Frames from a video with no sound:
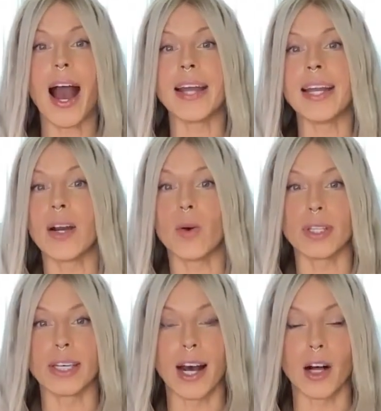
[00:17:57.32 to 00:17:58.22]
I not
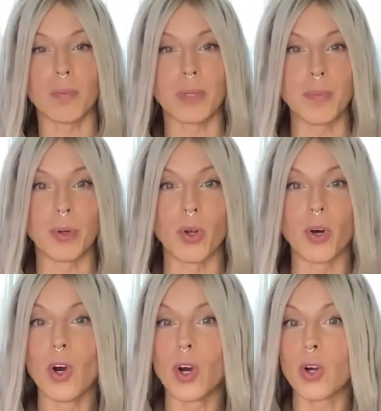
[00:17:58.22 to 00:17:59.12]
only help
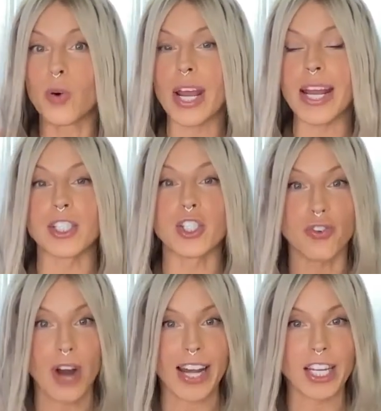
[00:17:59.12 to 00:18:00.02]
people create a
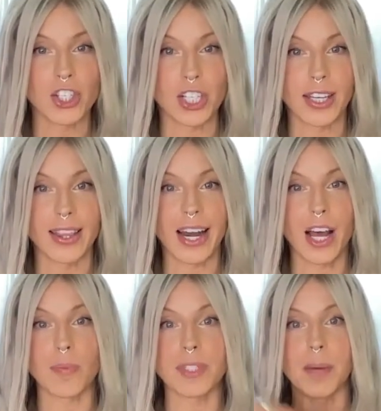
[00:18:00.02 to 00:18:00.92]
strategy that
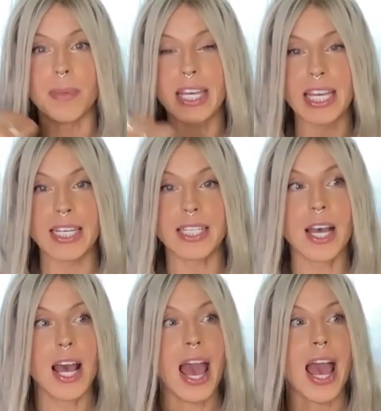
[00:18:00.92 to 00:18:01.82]
helps them eat
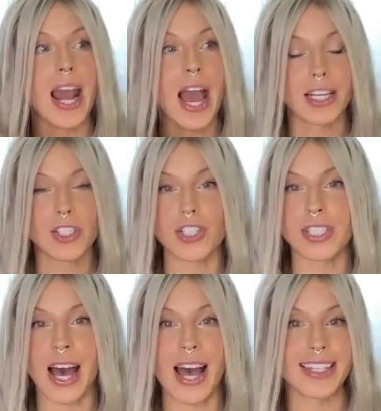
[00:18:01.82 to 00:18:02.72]
and
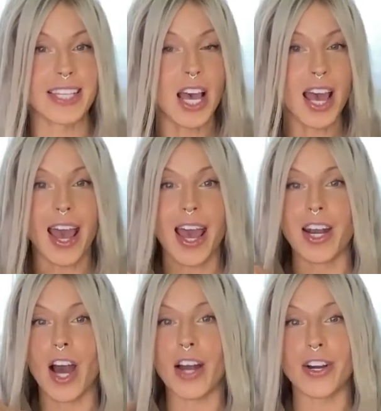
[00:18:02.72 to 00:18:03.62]
exercise
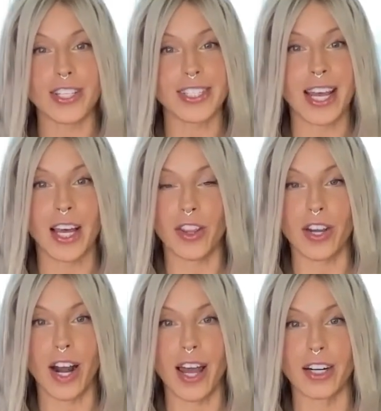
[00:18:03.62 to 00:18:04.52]
and understand their